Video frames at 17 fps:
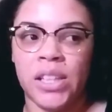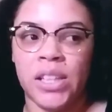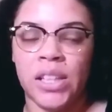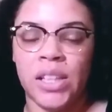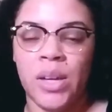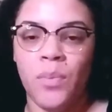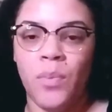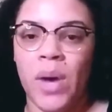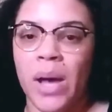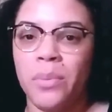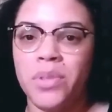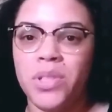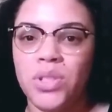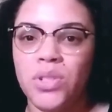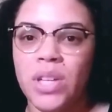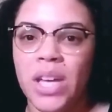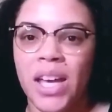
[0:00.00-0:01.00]
why would
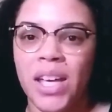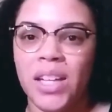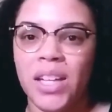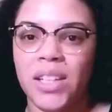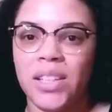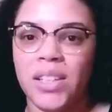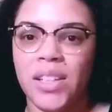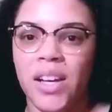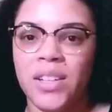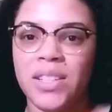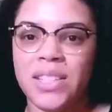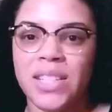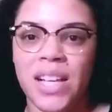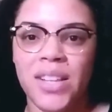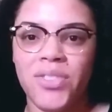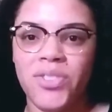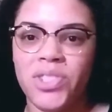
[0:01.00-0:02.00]
you get on a
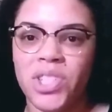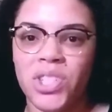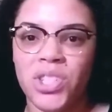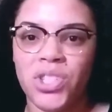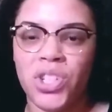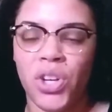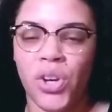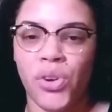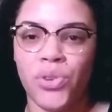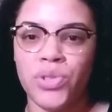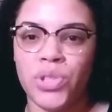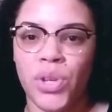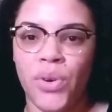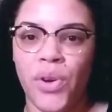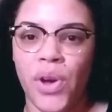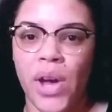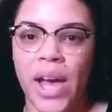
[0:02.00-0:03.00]
television show
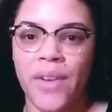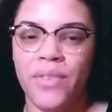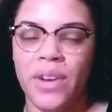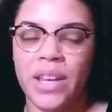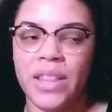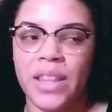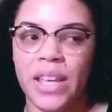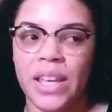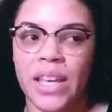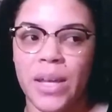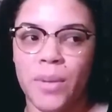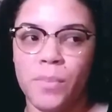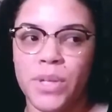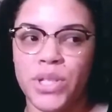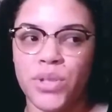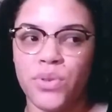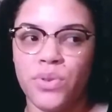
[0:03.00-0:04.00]
so everything can be
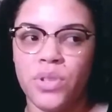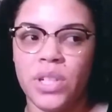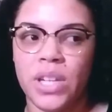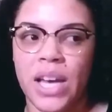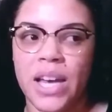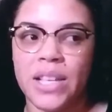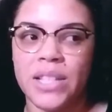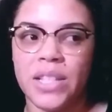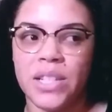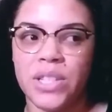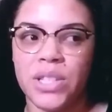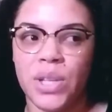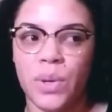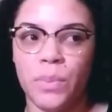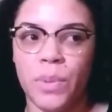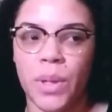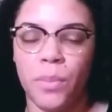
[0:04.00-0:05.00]
scrutinized and so
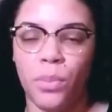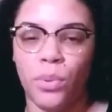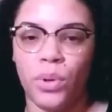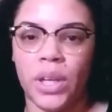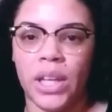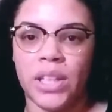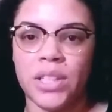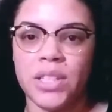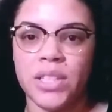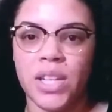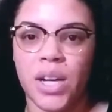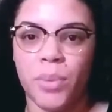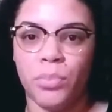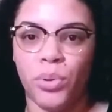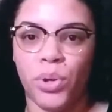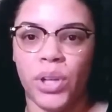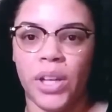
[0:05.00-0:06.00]
people can start
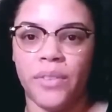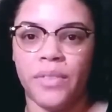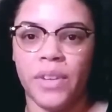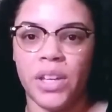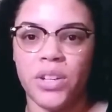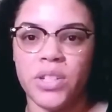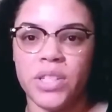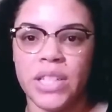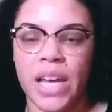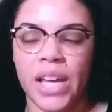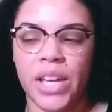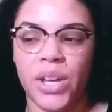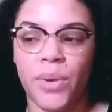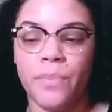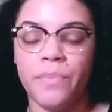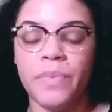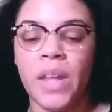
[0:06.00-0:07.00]
pointing fingers at
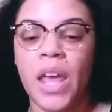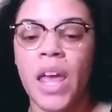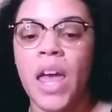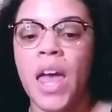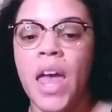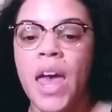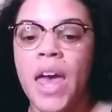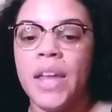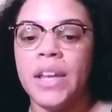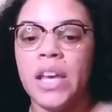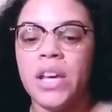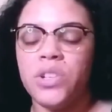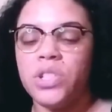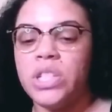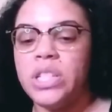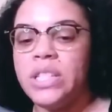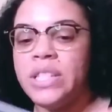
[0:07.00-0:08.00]
you? Now,
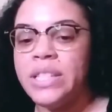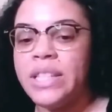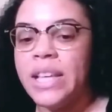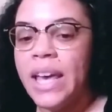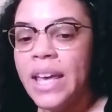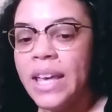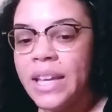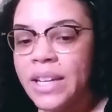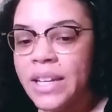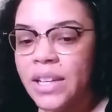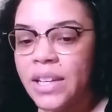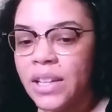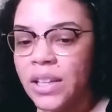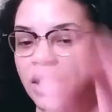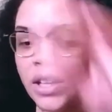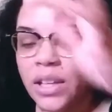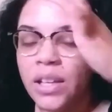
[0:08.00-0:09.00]
she said
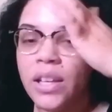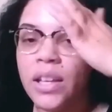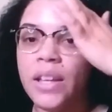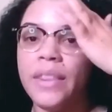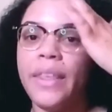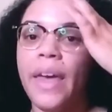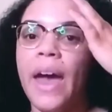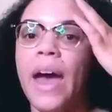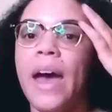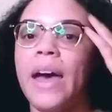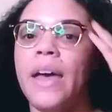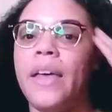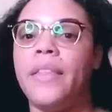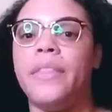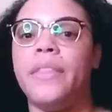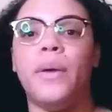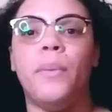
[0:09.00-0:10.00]
that
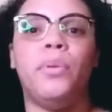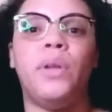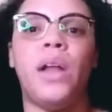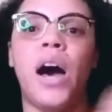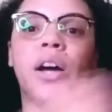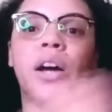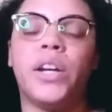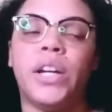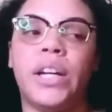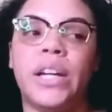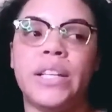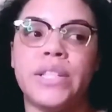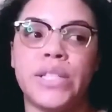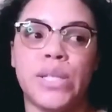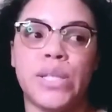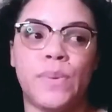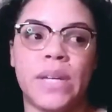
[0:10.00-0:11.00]
the blogger is
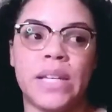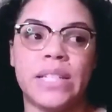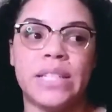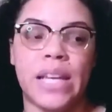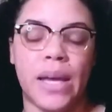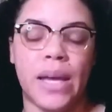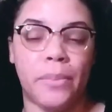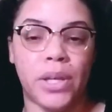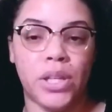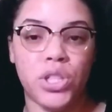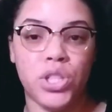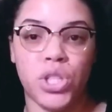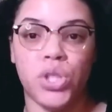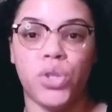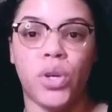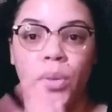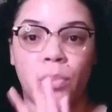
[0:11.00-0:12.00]
doing damage to
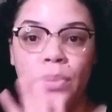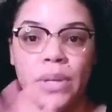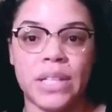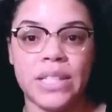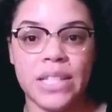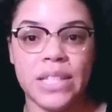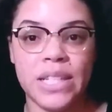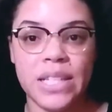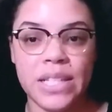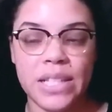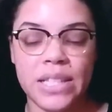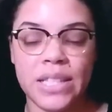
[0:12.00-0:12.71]
her business,